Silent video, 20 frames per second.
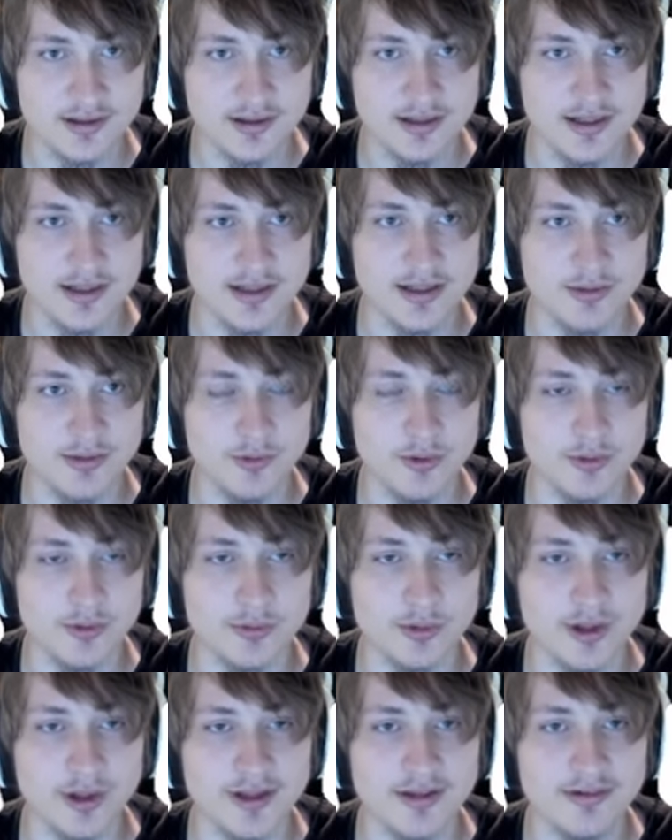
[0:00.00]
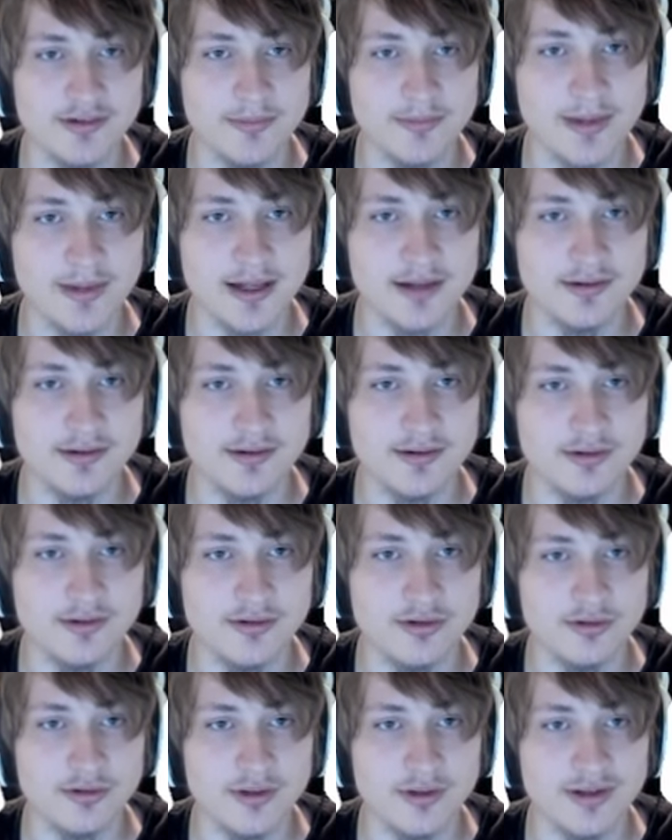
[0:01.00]
And then we would run this command
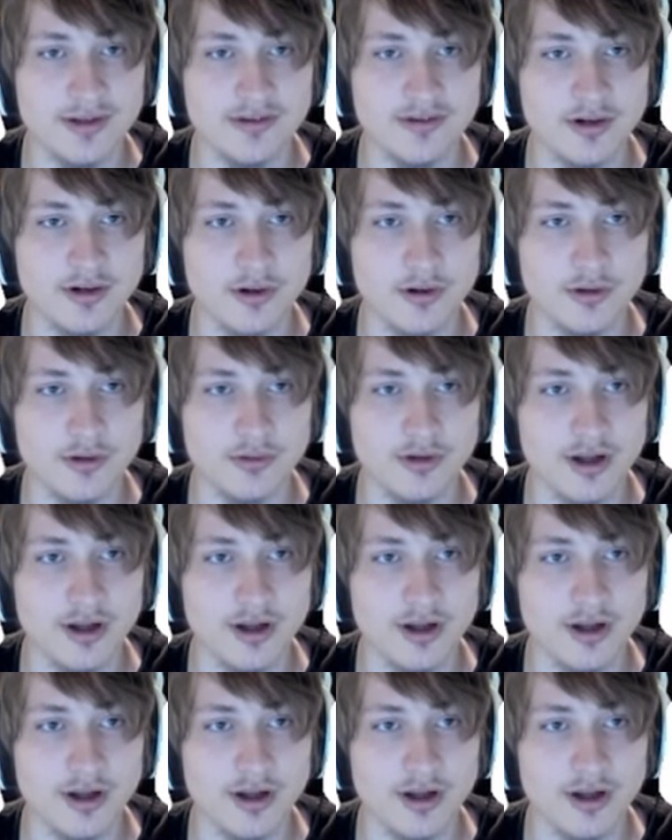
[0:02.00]
to install